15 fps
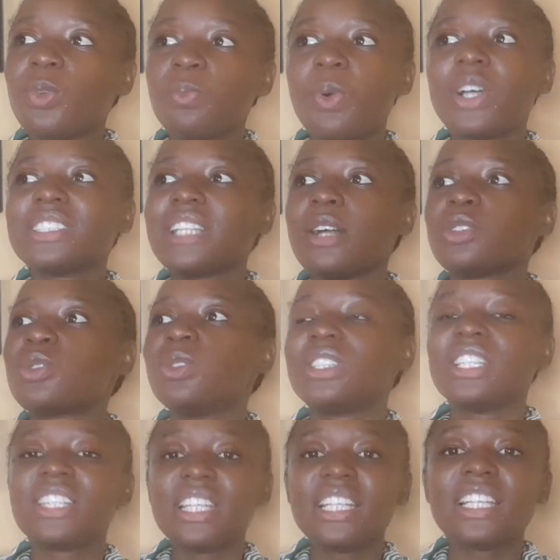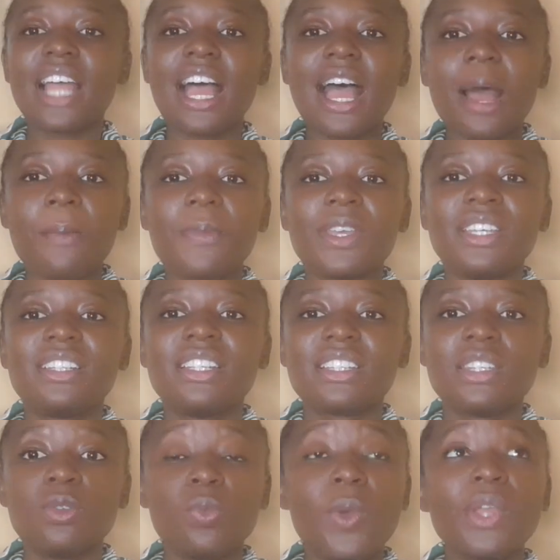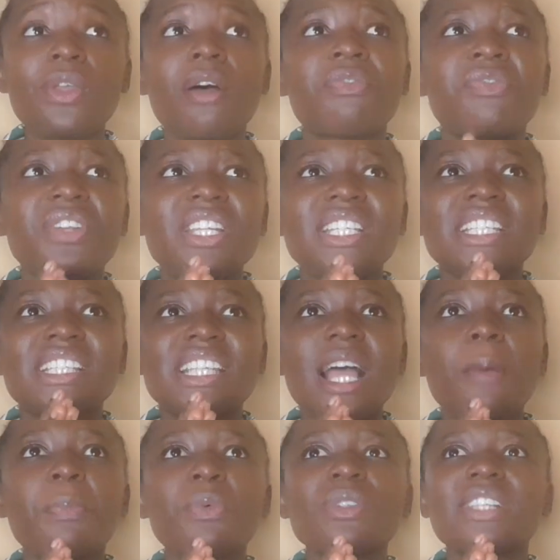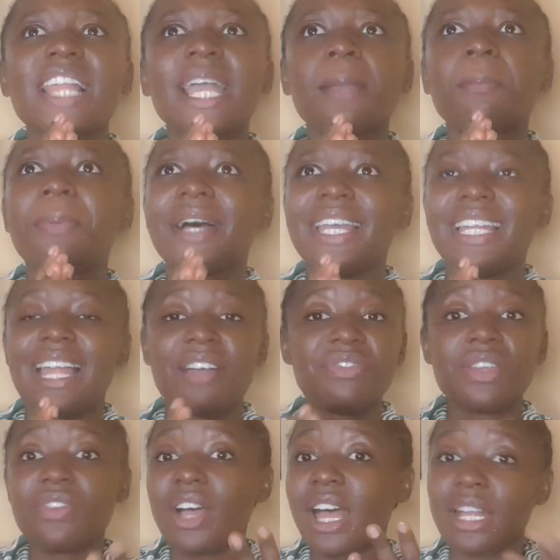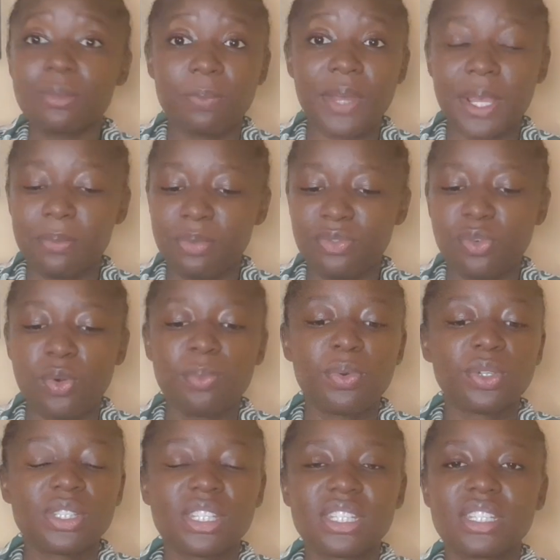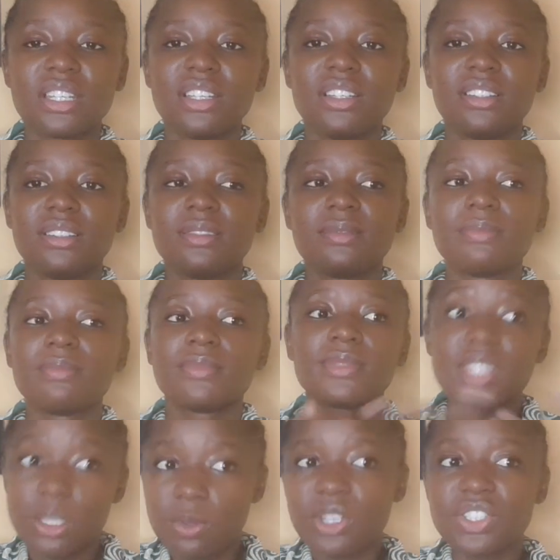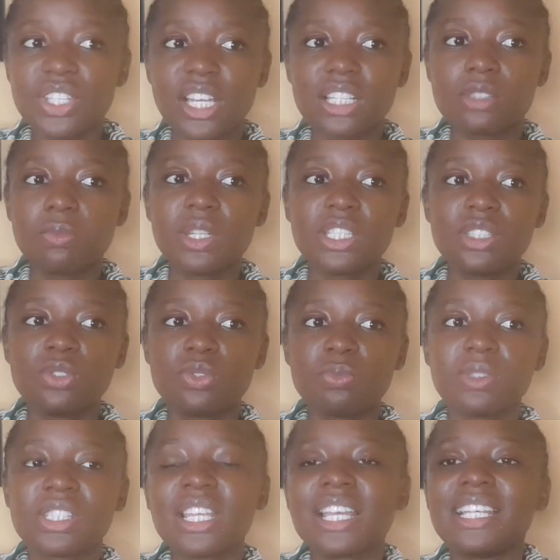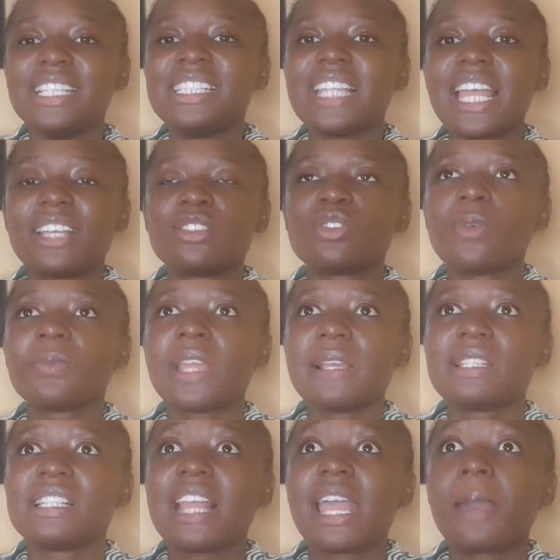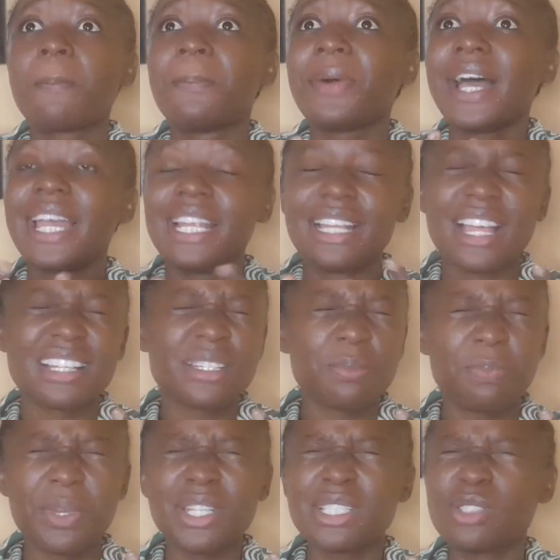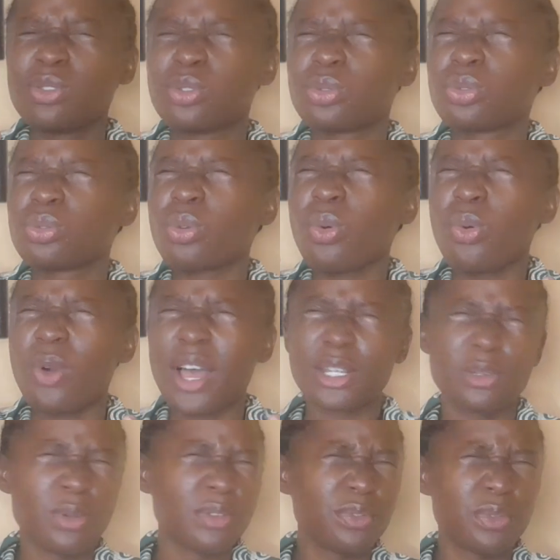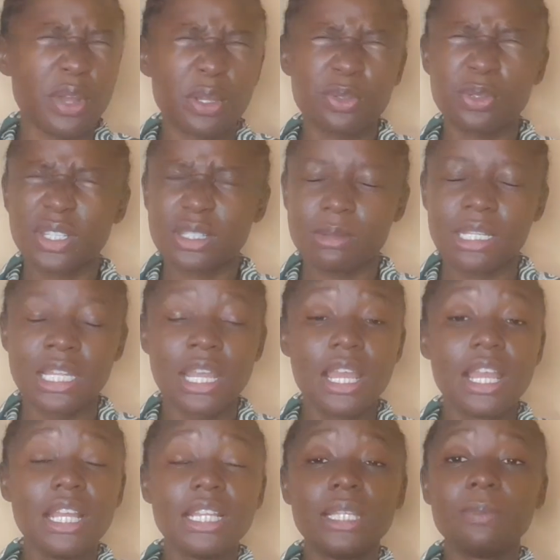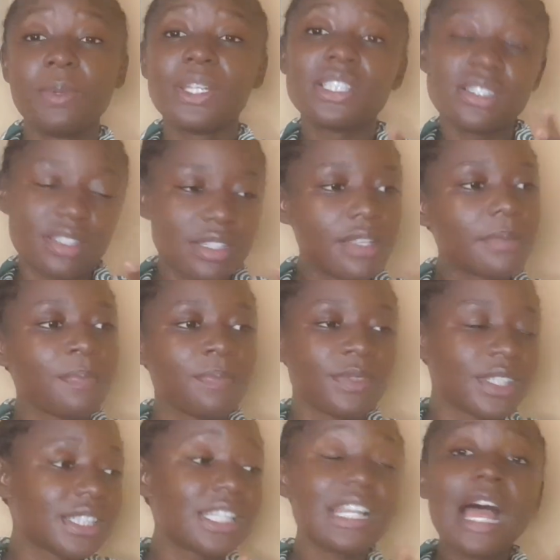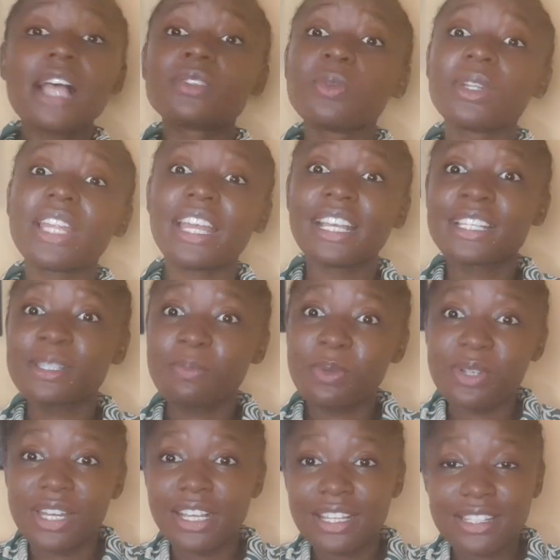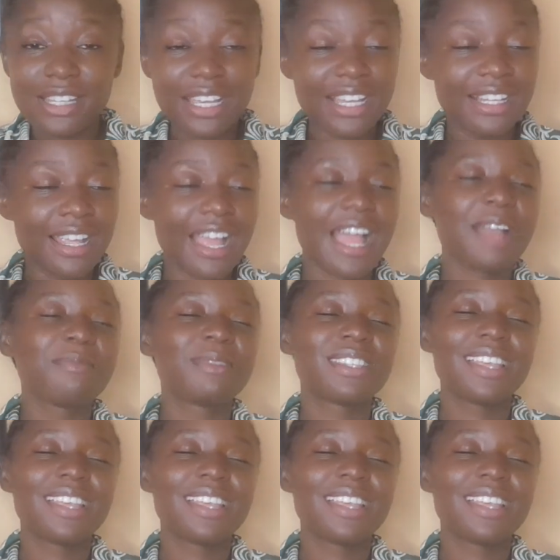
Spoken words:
boils down to the thing. When you are feeling it, it happens like pile. I've never had pile before, but the way she explained it to me, say it's like sometimes it's like pile. The pain is so, I don't even know how to explain. The pain is, the last one I experienced there, I